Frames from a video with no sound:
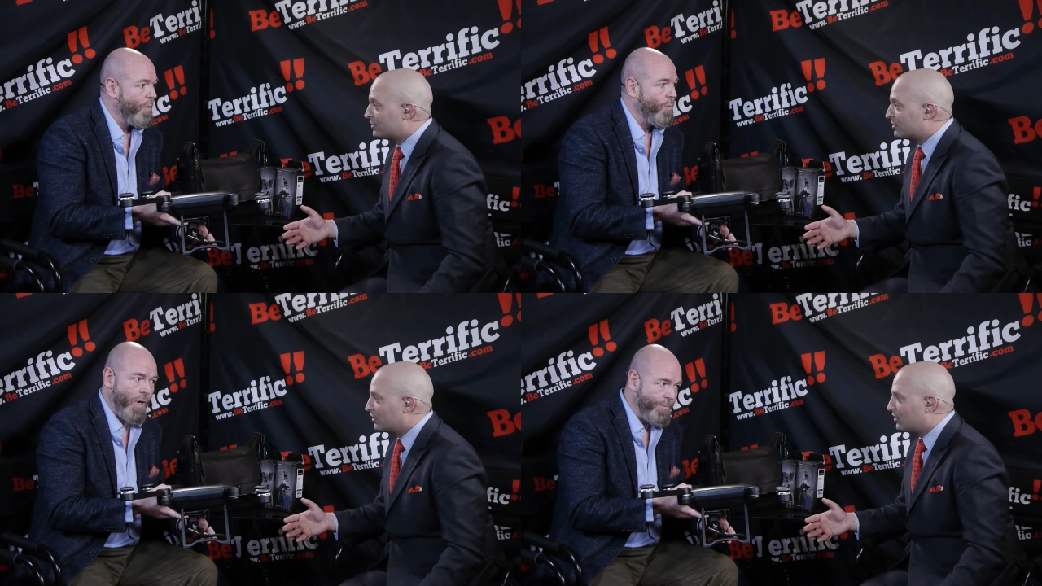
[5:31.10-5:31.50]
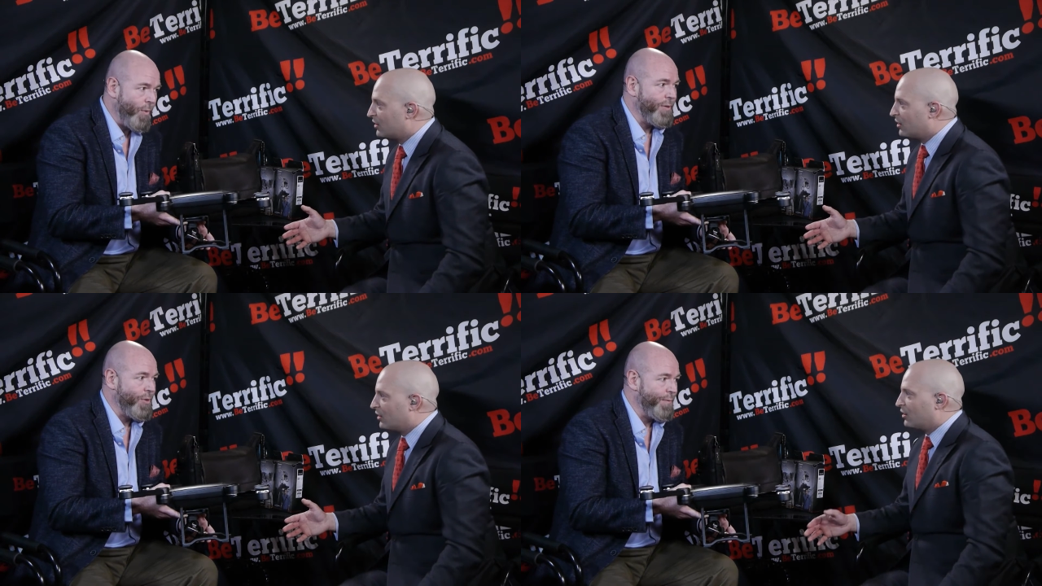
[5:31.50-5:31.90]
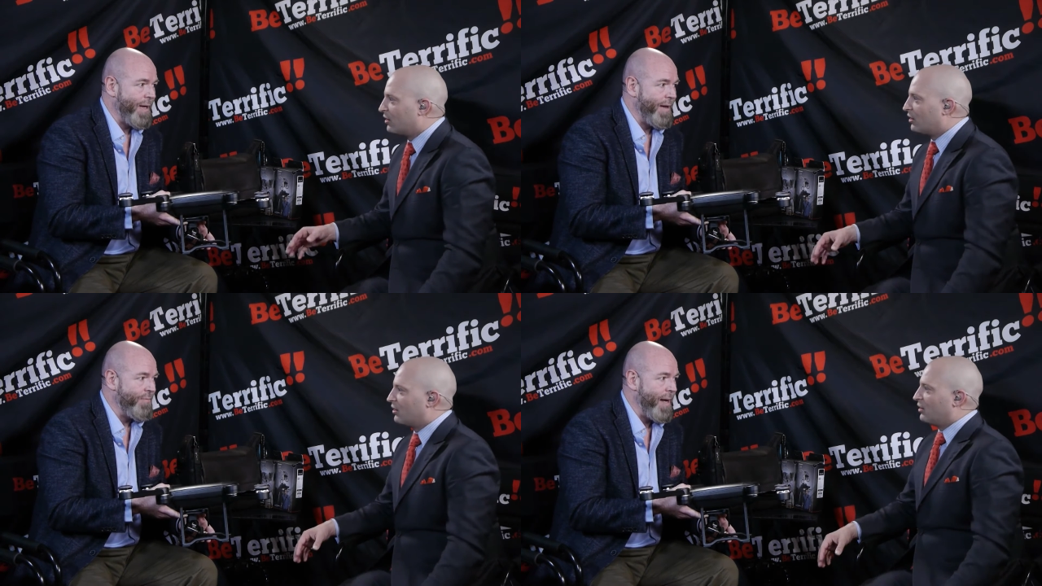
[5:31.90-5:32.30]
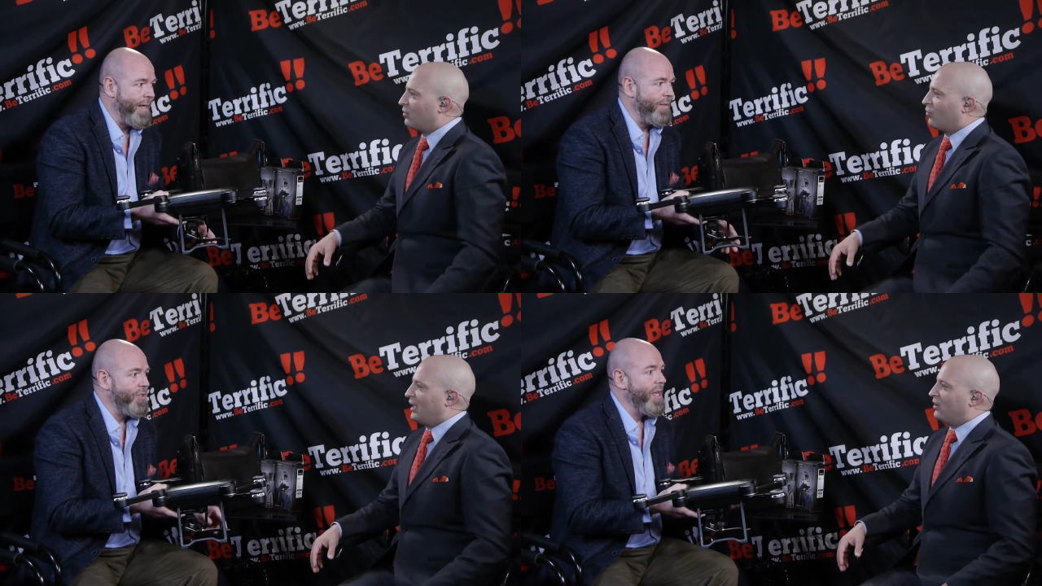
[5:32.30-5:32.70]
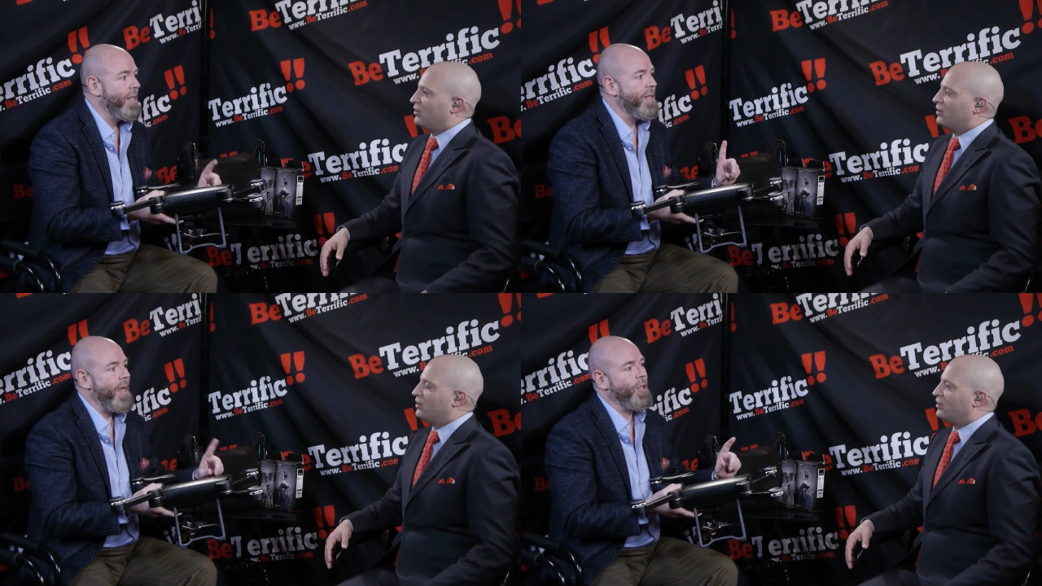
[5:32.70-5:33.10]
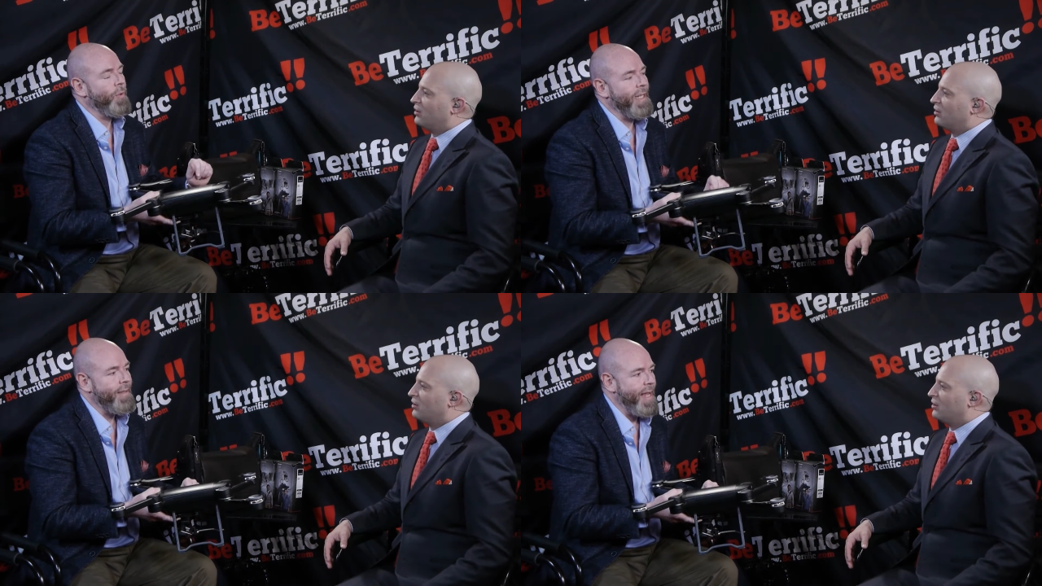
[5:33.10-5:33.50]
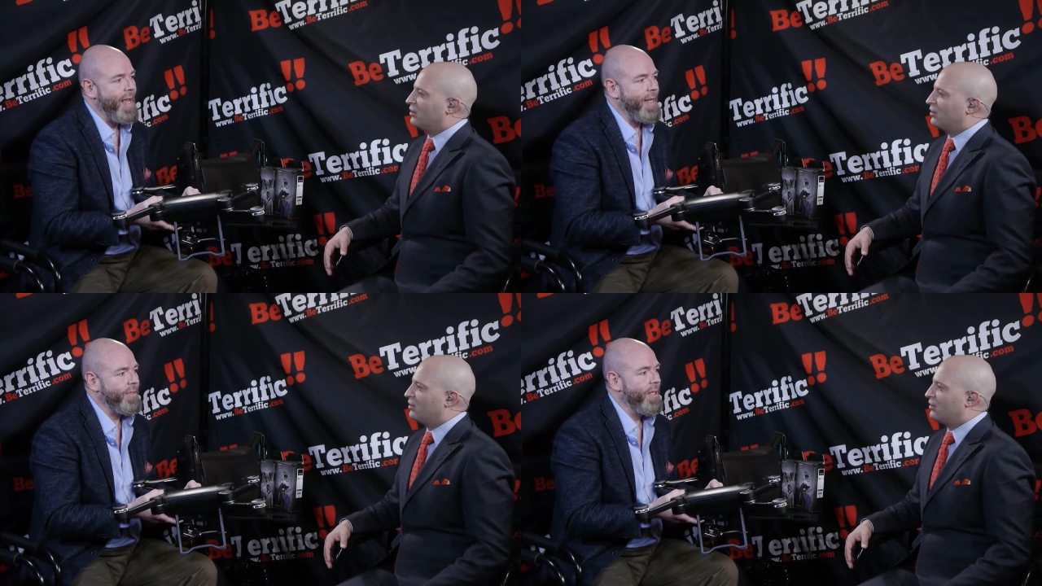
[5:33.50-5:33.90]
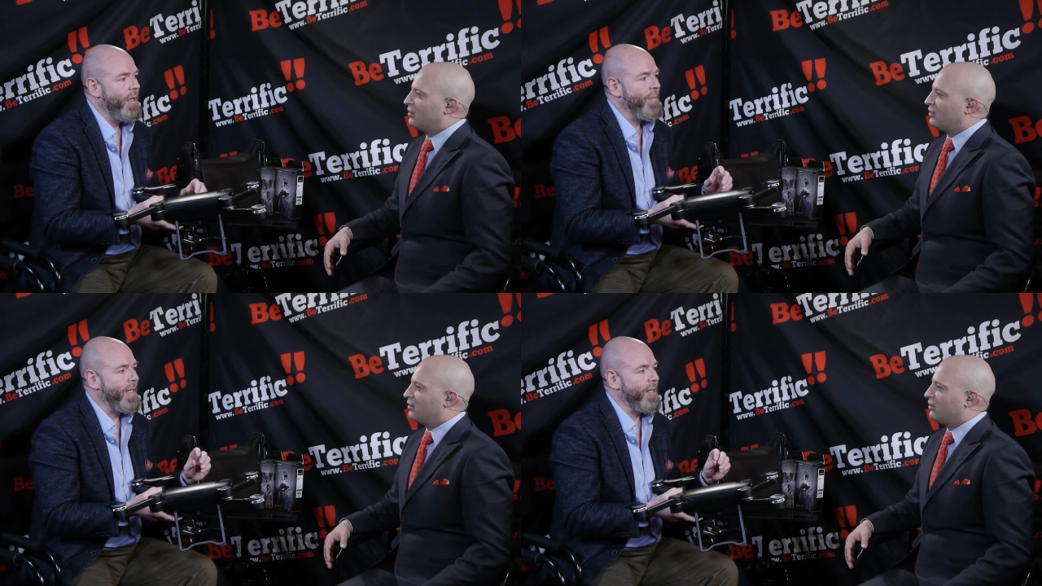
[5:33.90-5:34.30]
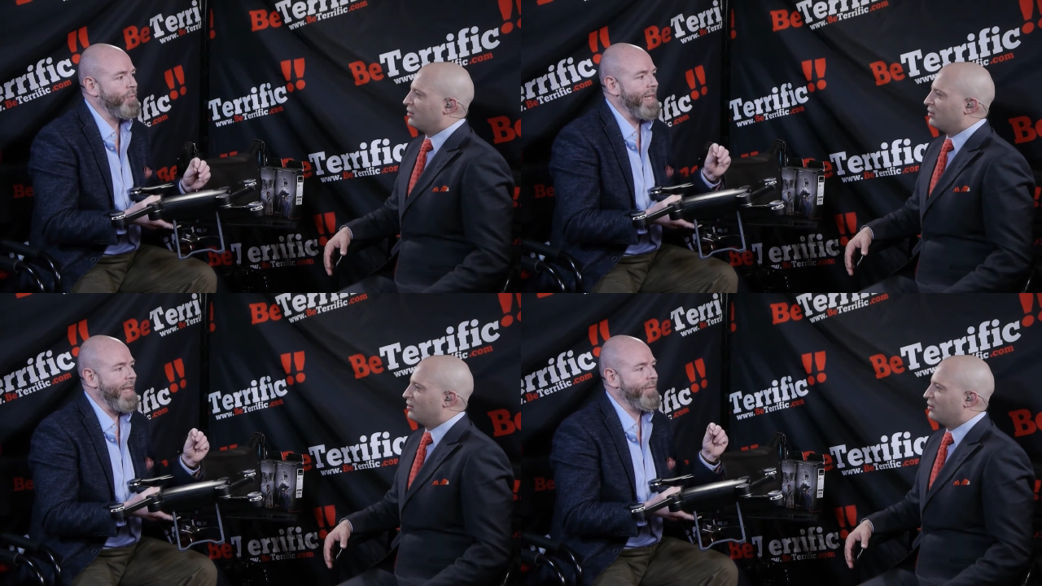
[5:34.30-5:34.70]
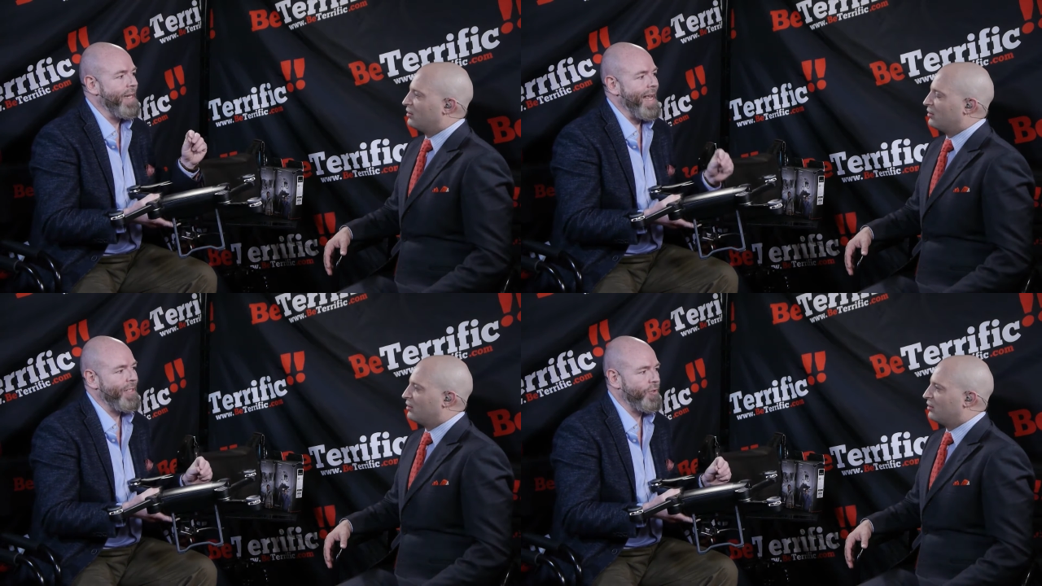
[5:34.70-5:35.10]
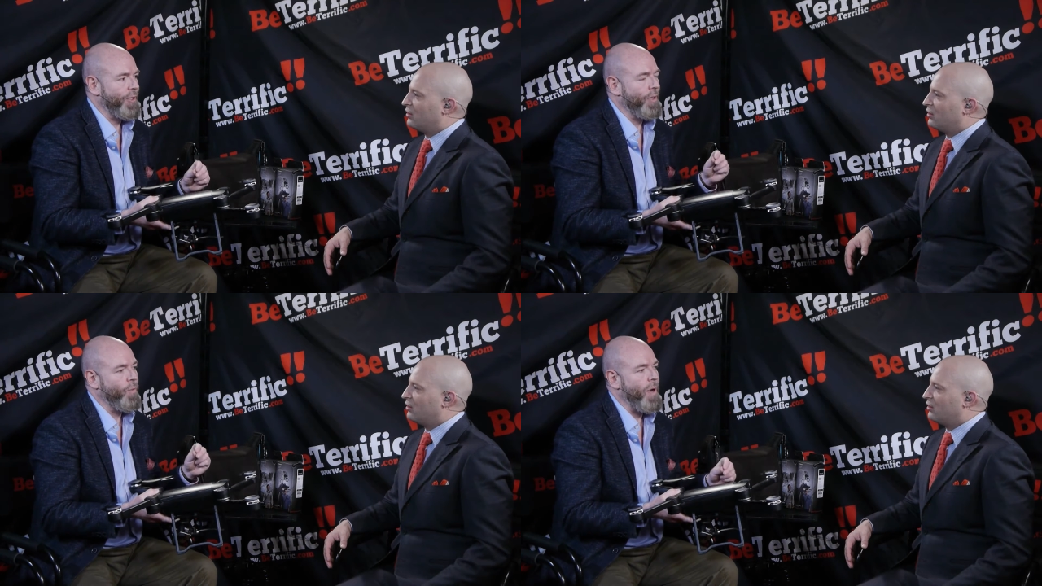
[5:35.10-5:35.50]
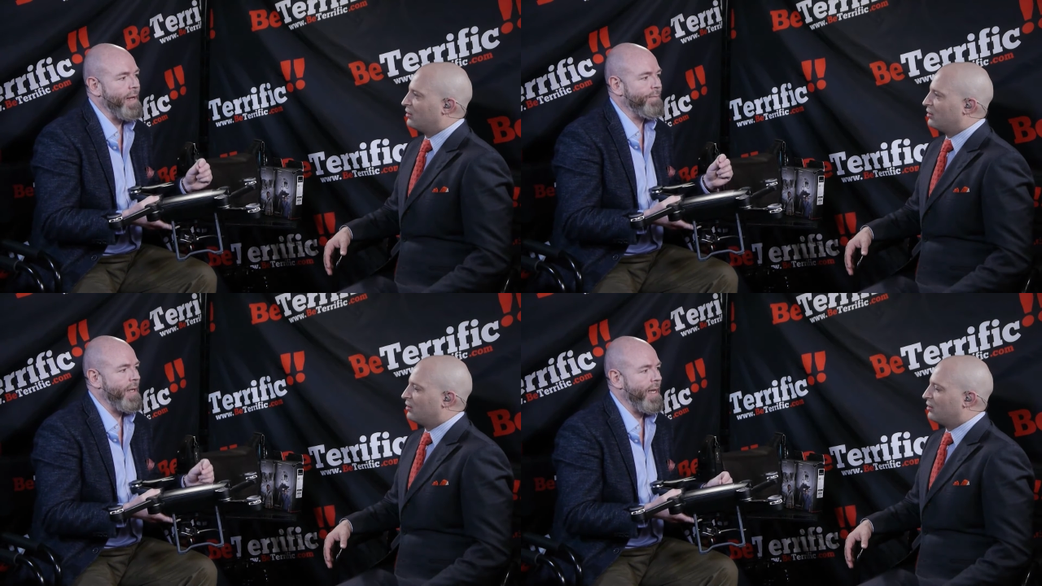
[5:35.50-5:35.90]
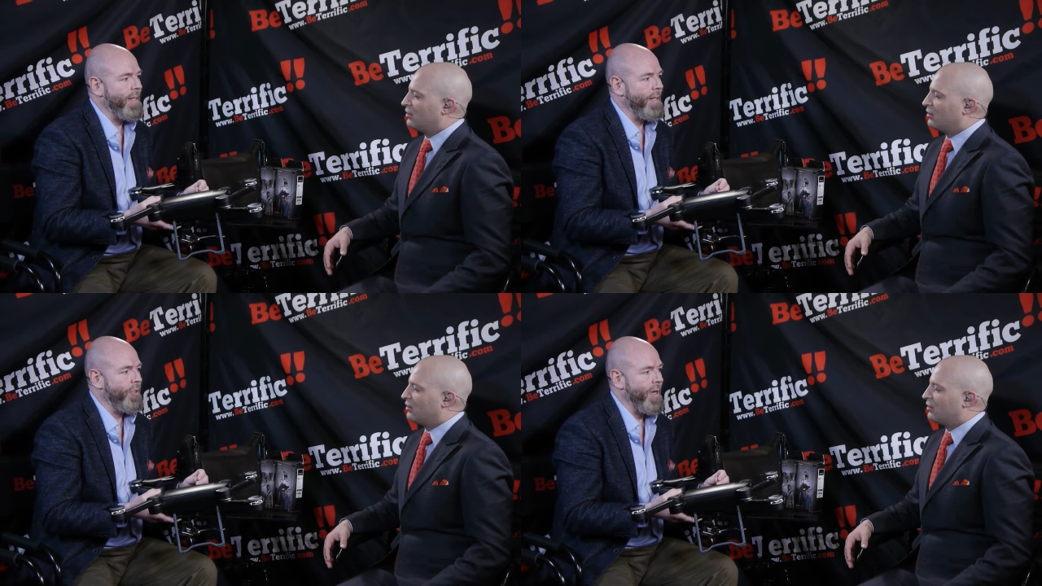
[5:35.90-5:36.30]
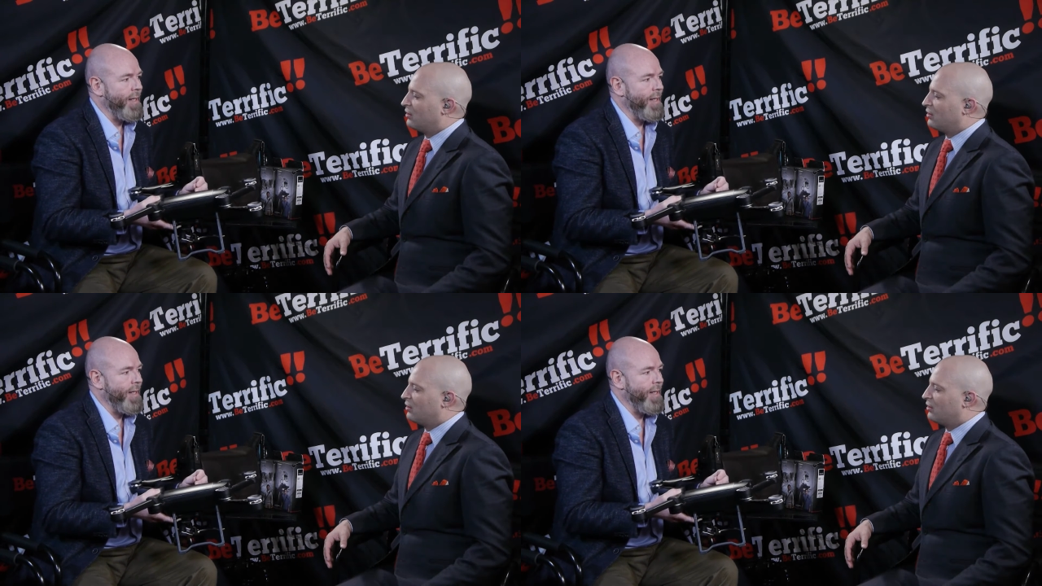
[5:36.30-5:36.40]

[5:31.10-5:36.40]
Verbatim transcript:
Speaker 1: 1.25 miles. Wow. Not only that, because we have an extra Wi-Fi integrated